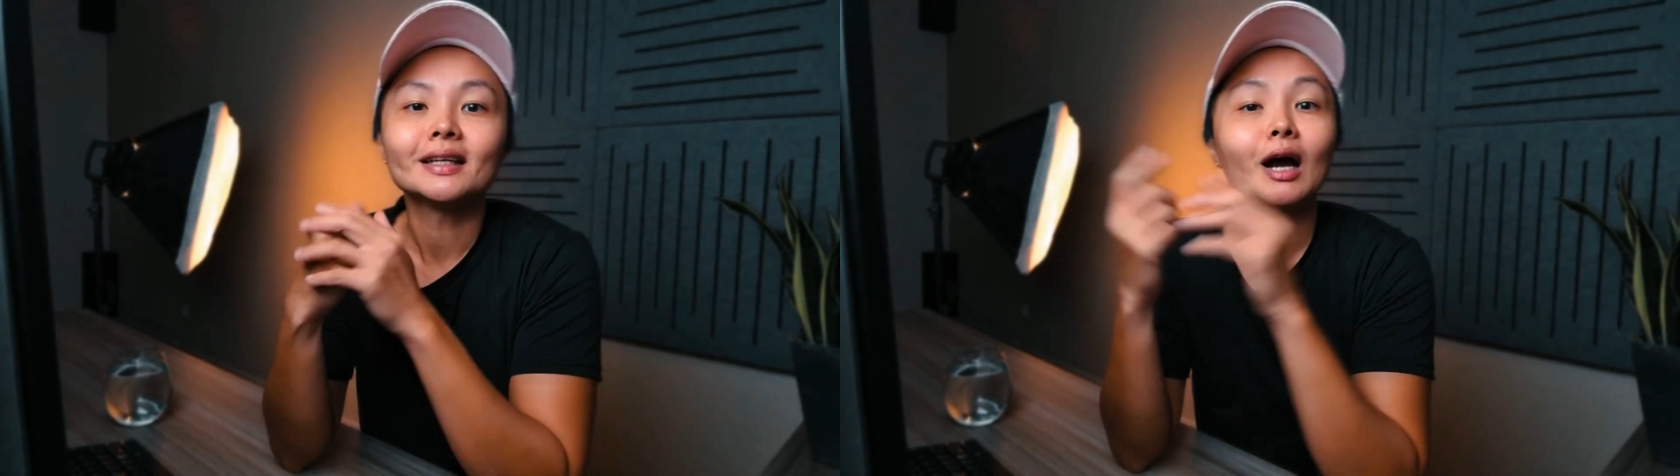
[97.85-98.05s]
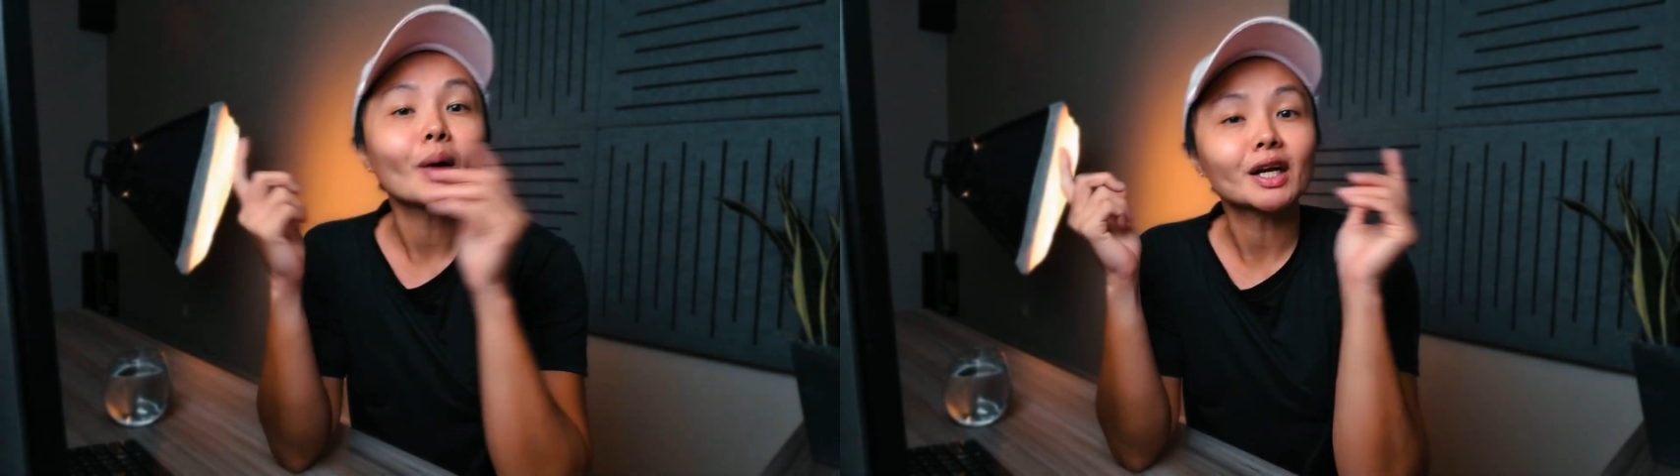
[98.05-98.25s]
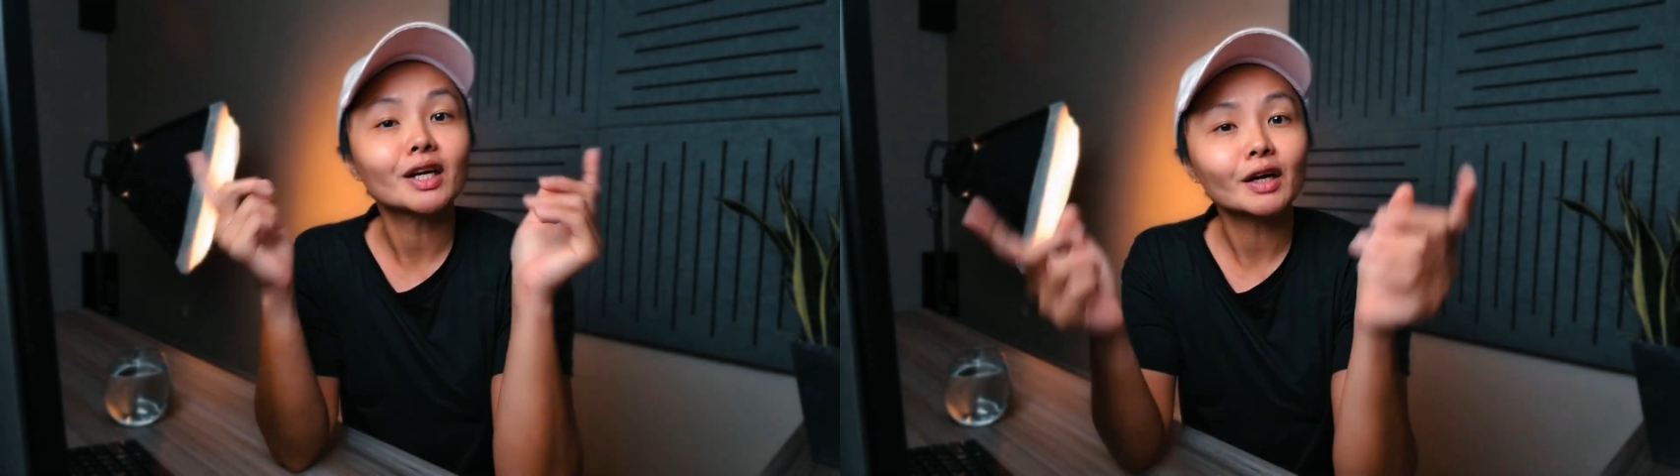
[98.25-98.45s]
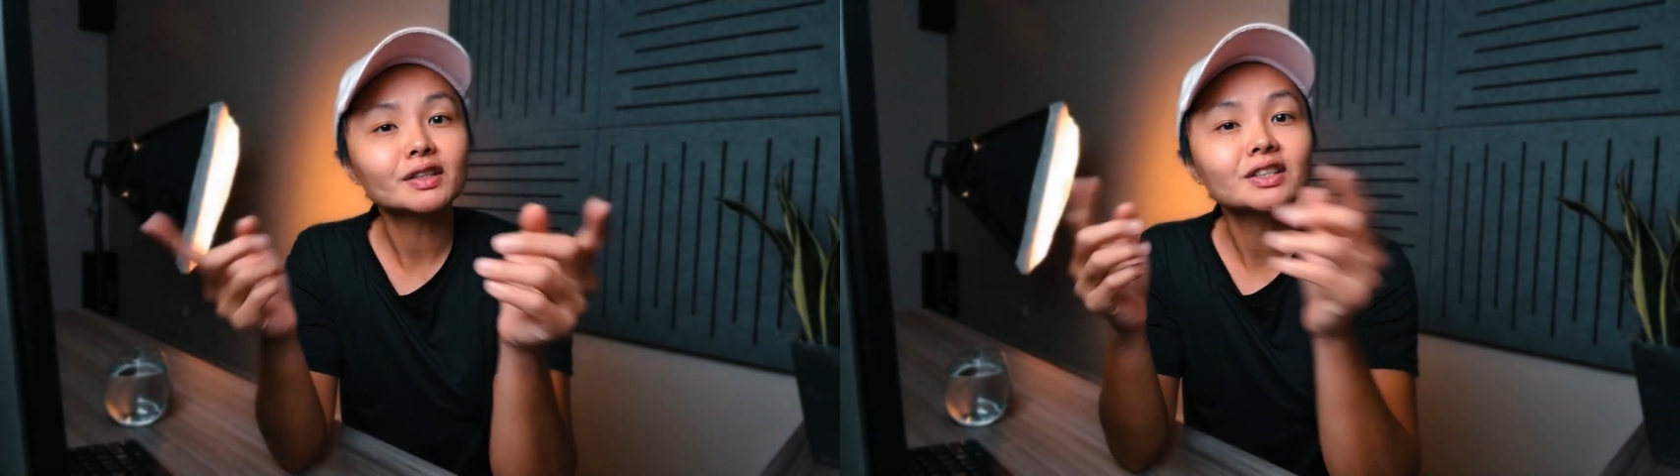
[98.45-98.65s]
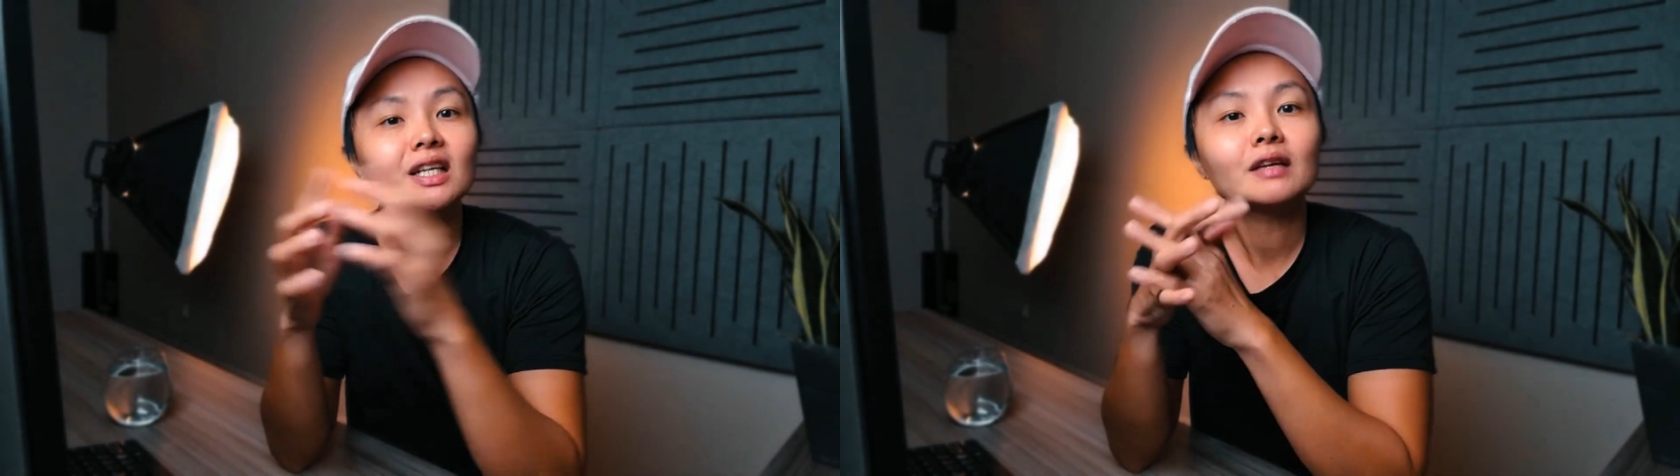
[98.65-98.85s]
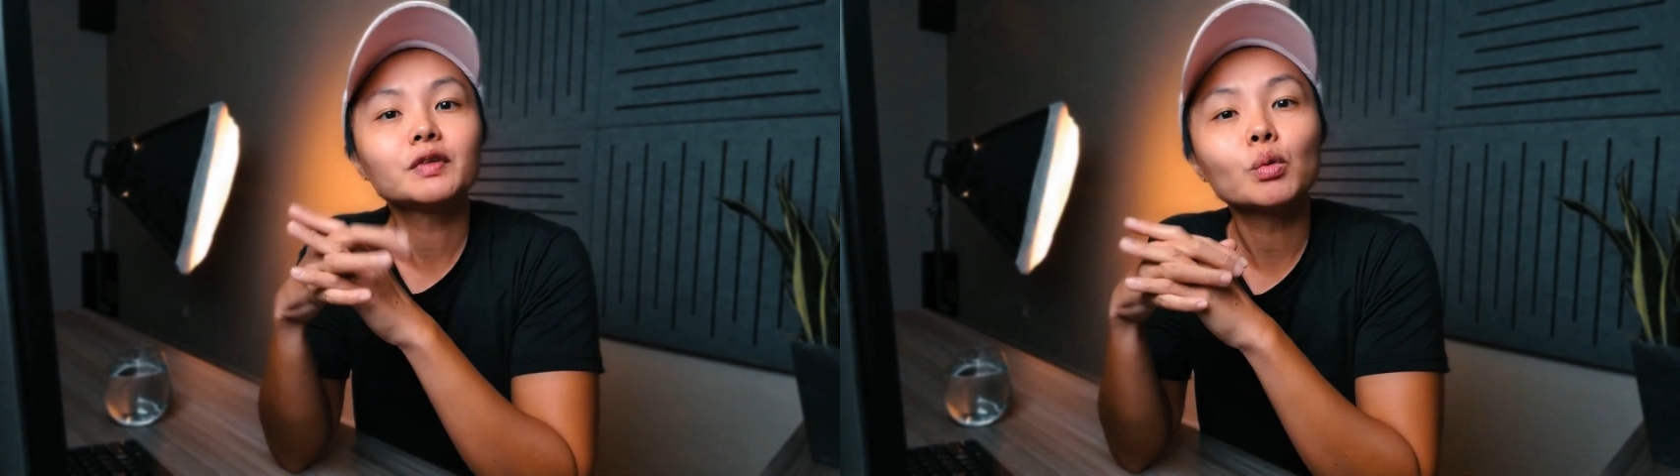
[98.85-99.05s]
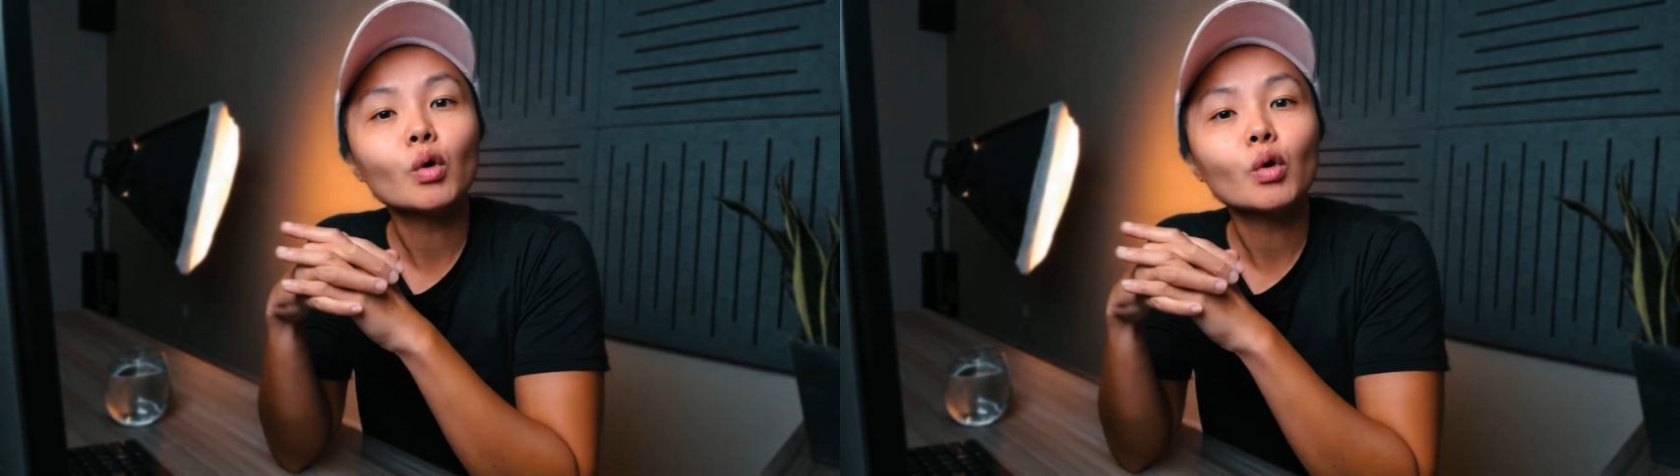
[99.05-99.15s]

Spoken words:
Now, I guarantee if you